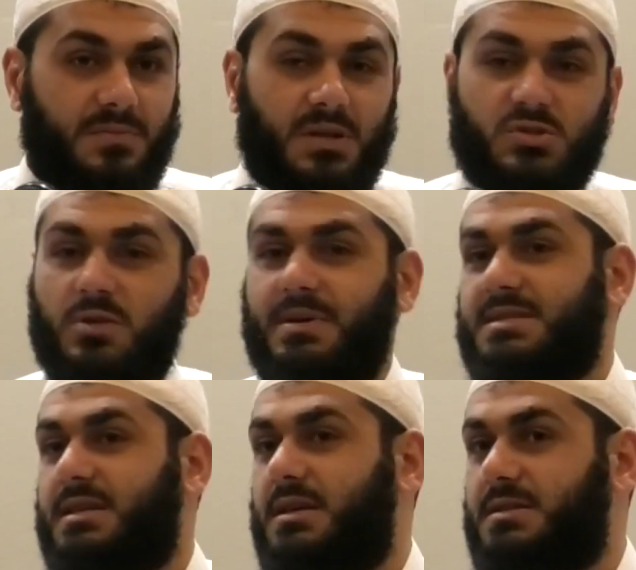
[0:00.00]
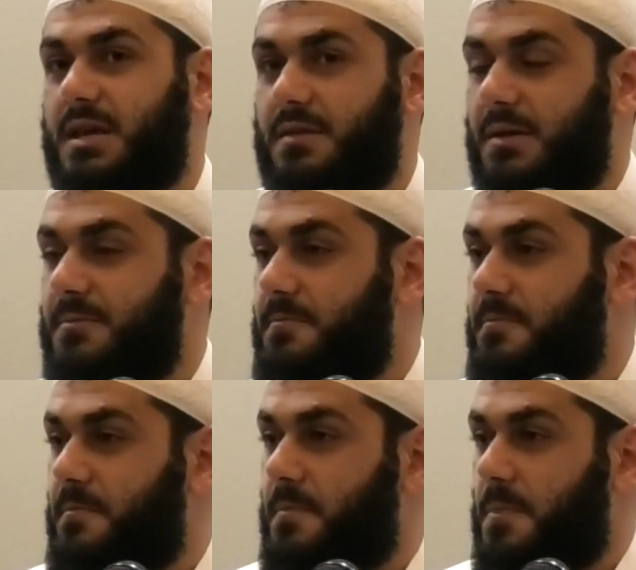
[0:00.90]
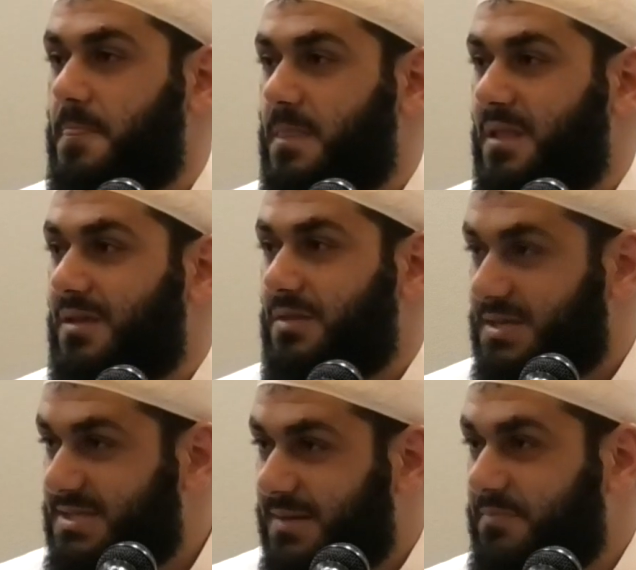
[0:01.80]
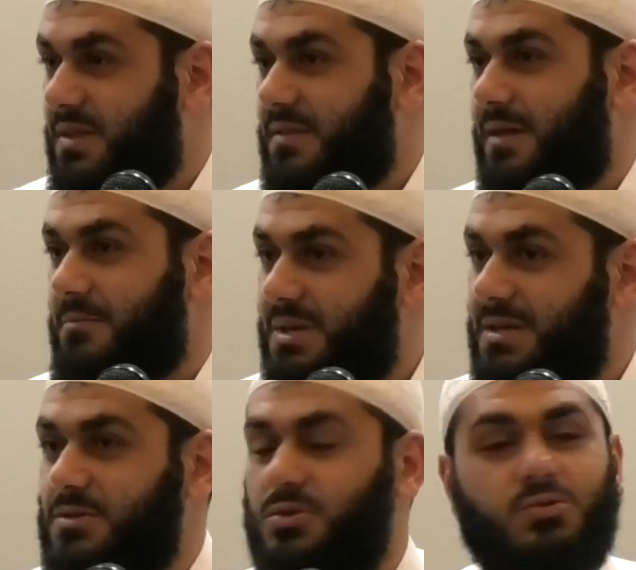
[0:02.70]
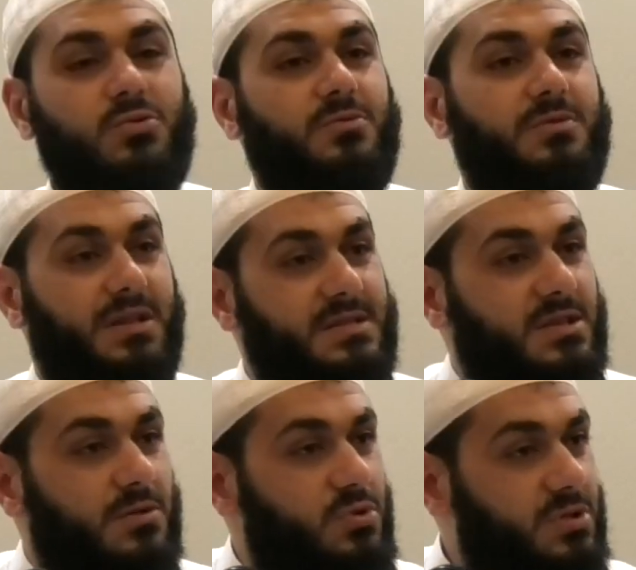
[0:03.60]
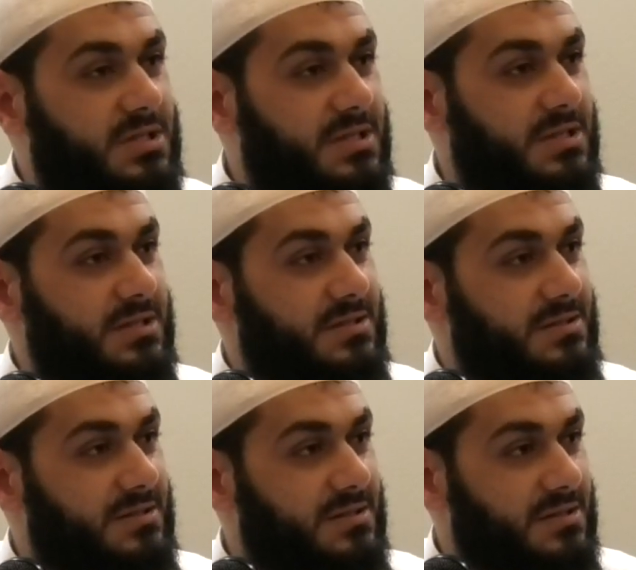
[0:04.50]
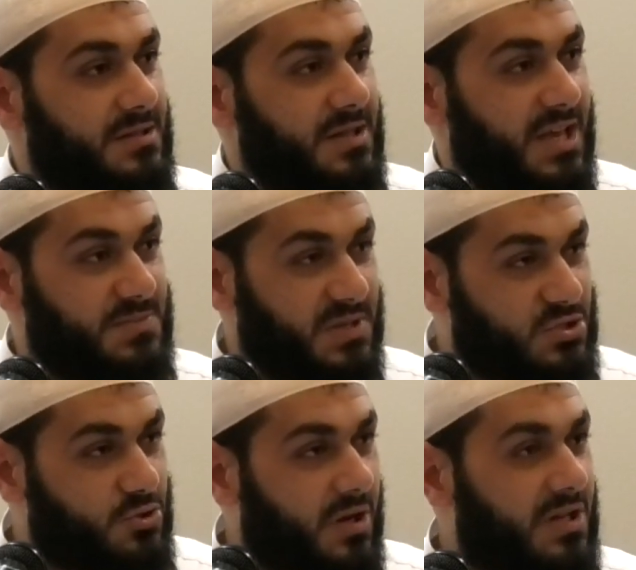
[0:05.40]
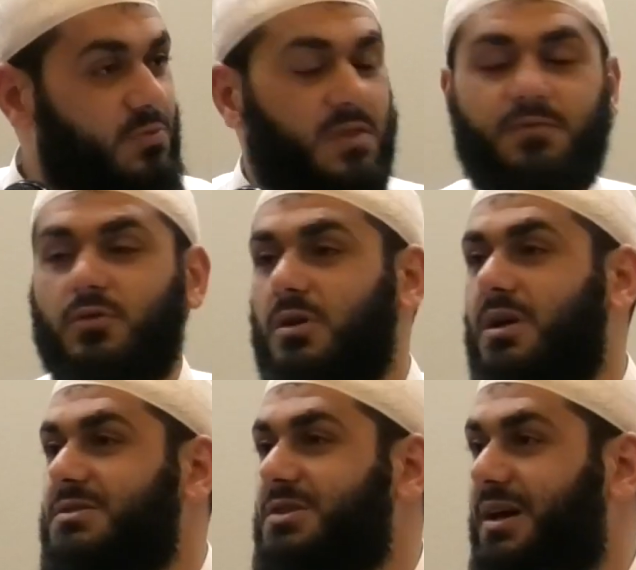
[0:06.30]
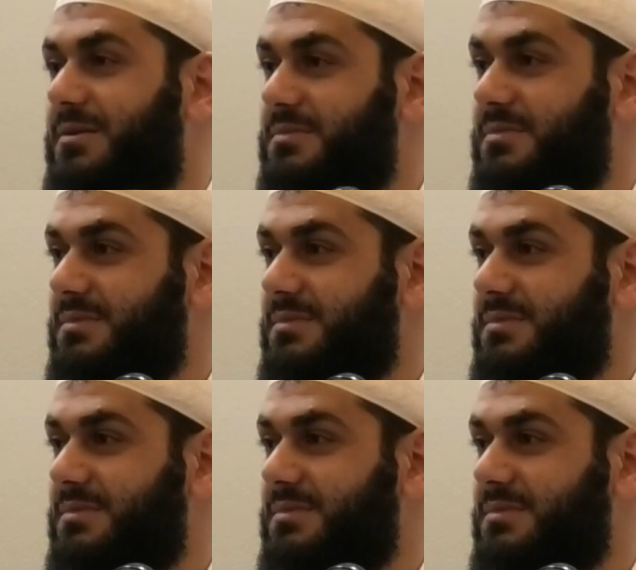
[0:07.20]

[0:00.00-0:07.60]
It's all about sticking together. There's something that me and you, that this community has been struggling with for a long time,